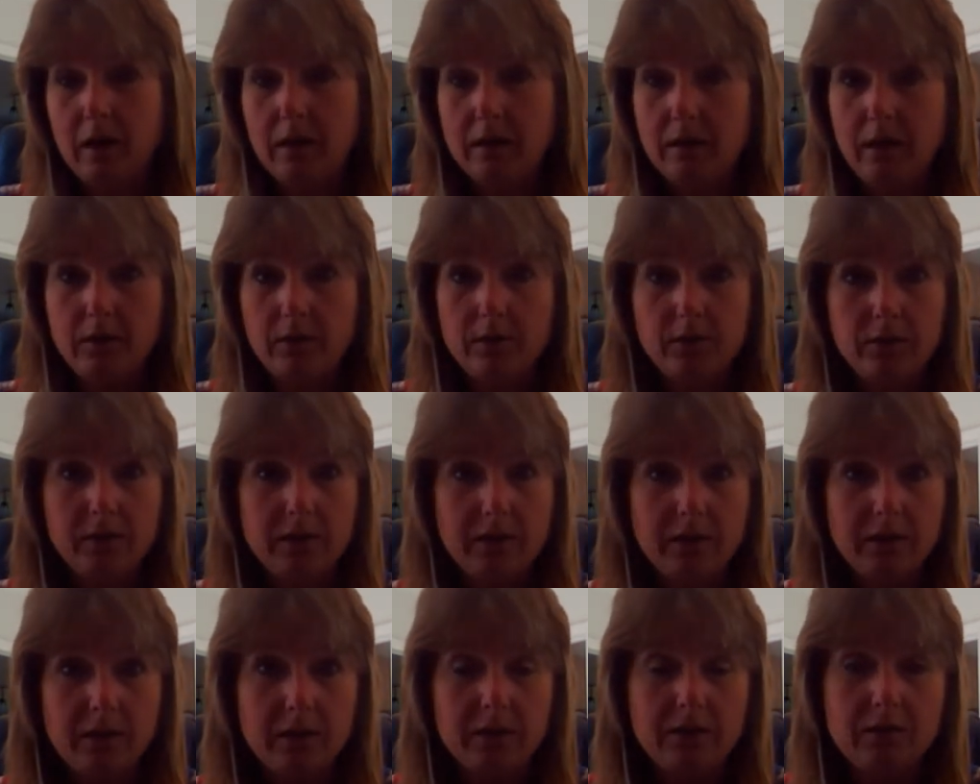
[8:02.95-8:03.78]
another
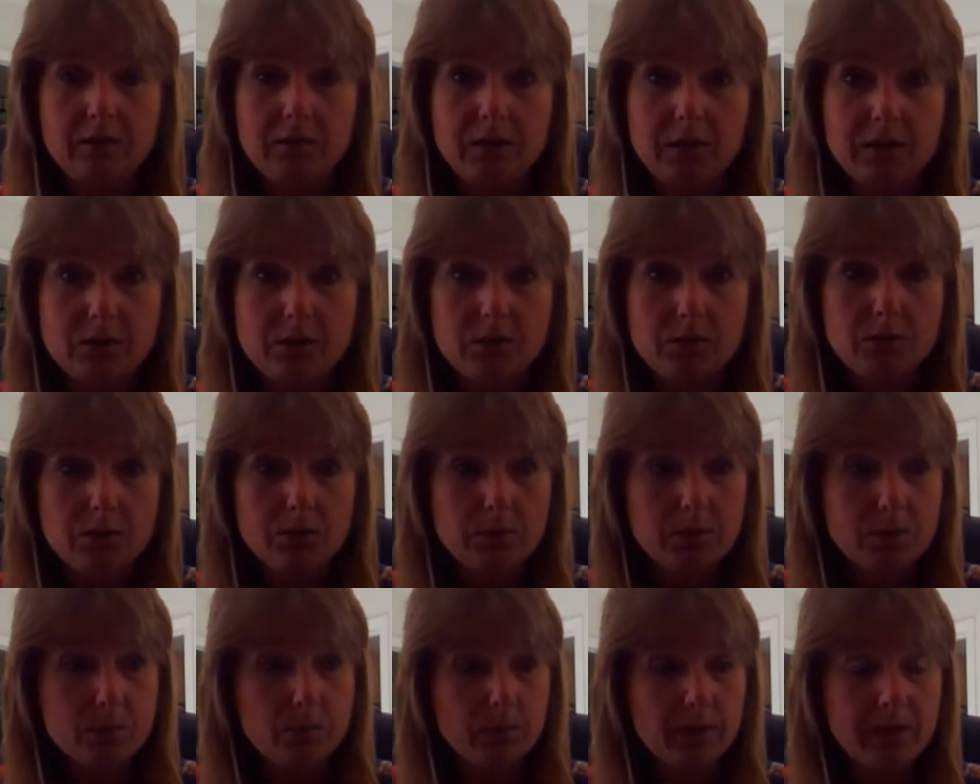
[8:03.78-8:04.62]
thing that you can do
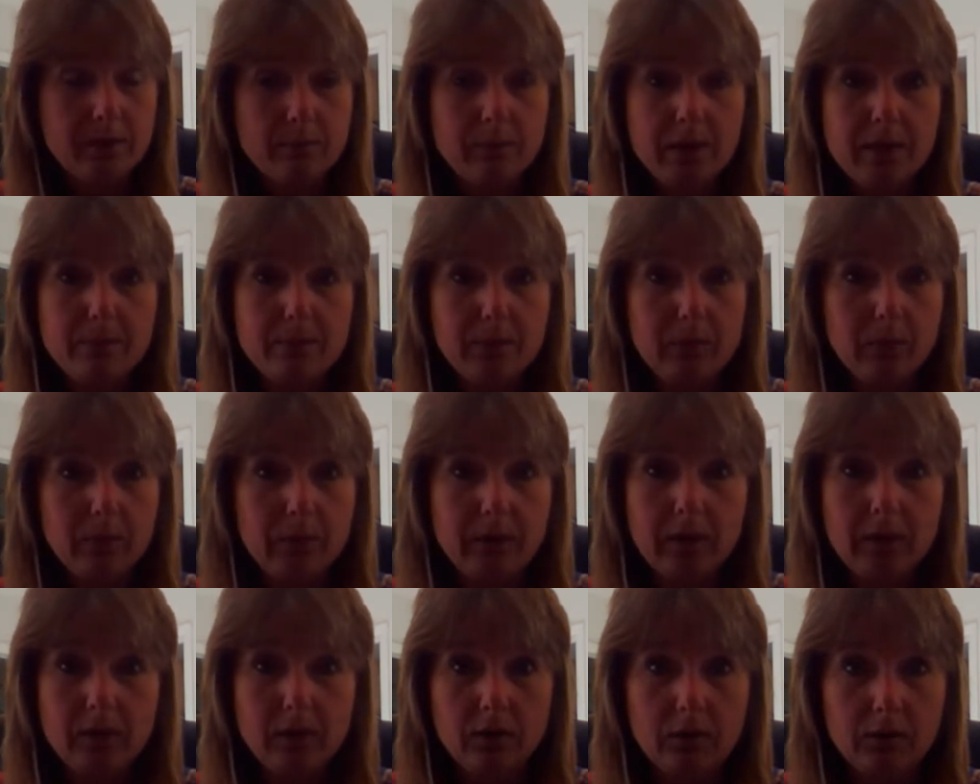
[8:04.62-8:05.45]
is bring people
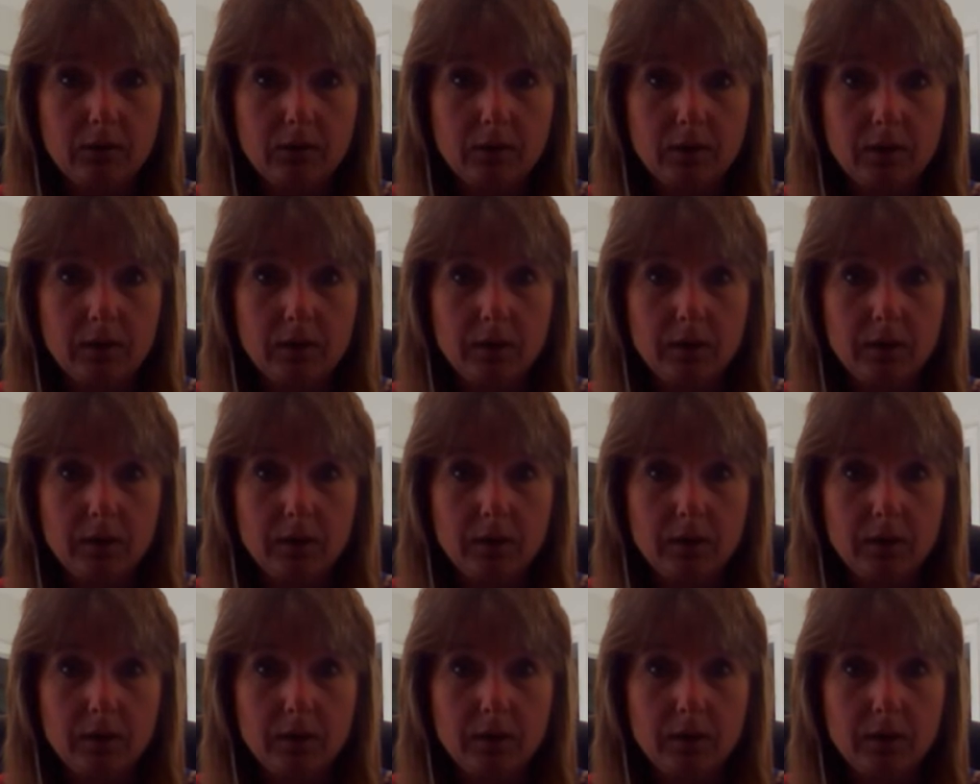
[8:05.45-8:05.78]
with you.